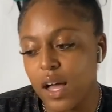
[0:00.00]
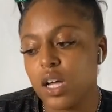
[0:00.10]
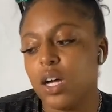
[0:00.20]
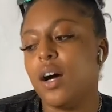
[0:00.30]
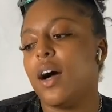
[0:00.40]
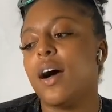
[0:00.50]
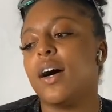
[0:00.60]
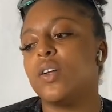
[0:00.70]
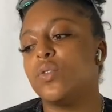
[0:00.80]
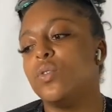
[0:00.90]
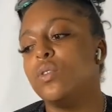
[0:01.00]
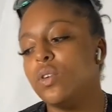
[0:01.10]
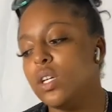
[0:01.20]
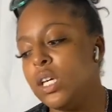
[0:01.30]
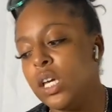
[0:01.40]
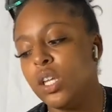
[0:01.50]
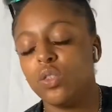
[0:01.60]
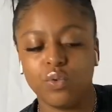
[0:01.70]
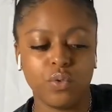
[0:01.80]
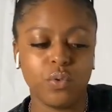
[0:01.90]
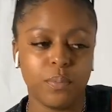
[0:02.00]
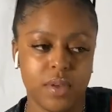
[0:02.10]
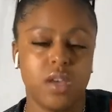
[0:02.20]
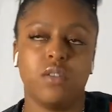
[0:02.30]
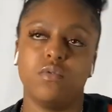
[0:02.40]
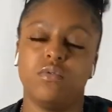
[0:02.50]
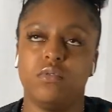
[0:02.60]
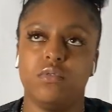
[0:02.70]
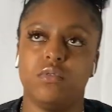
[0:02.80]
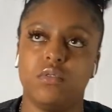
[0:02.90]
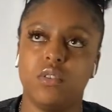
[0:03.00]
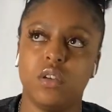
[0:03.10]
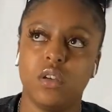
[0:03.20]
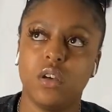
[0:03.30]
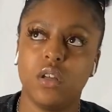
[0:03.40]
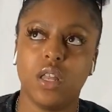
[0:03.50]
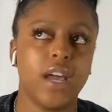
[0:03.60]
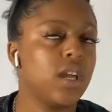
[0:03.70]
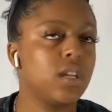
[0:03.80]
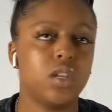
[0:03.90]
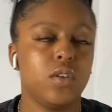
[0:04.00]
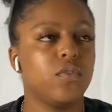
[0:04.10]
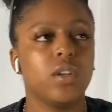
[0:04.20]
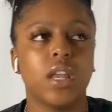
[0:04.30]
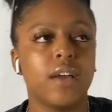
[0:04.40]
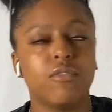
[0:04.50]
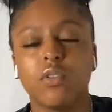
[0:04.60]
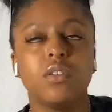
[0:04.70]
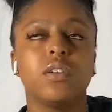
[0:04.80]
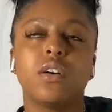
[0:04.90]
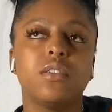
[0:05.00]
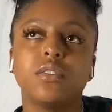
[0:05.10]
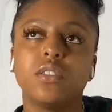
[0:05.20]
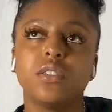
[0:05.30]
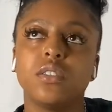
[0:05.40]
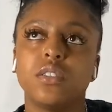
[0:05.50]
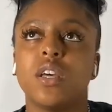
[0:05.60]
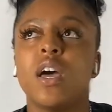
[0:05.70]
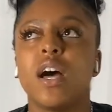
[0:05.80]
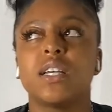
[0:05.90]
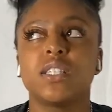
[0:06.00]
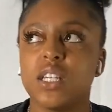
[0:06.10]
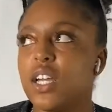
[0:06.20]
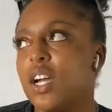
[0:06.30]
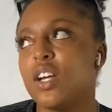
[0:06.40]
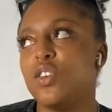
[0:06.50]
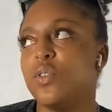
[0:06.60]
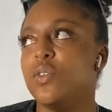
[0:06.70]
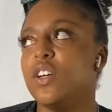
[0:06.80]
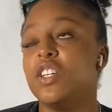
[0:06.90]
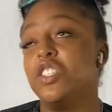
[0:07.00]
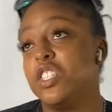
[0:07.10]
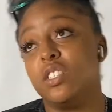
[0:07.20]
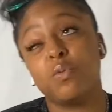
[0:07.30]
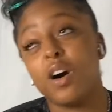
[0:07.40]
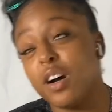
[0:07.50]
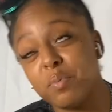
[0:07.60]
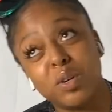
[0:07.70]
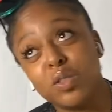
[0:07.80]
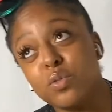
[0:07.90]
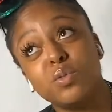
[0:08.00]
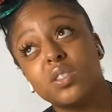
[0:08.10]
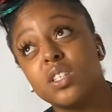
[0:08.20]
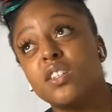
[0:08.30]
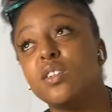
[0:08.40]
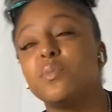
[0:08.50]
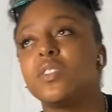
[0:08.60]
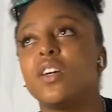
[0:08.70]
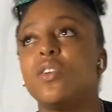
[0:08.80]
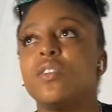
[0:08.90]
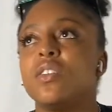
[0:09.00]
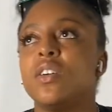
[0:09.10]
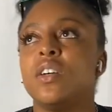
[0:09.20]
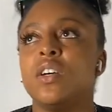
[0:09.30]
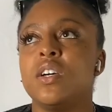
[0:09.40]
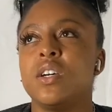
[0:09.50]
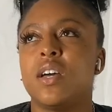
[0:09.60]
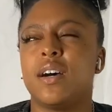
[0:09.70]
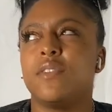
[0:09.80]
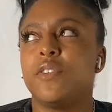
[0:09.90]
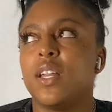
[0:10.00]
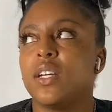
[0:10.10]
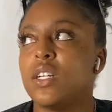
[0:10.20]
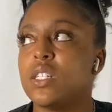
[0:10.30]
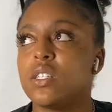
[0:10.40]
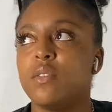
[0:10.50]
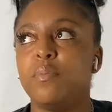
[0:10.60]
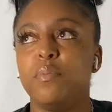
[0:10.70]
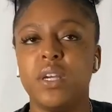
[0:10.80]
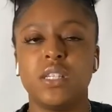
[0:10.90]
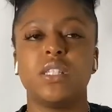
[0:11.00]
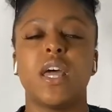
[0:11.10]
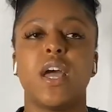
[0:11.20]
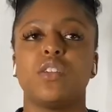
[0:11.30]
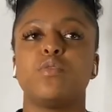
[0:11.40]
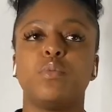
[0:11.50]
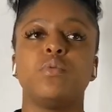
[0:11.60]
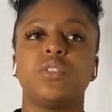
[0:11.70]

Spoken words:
how to get through battles, like different life roller coasters. I seen her do it. She's walked me through some, so I feel like that's the best attribute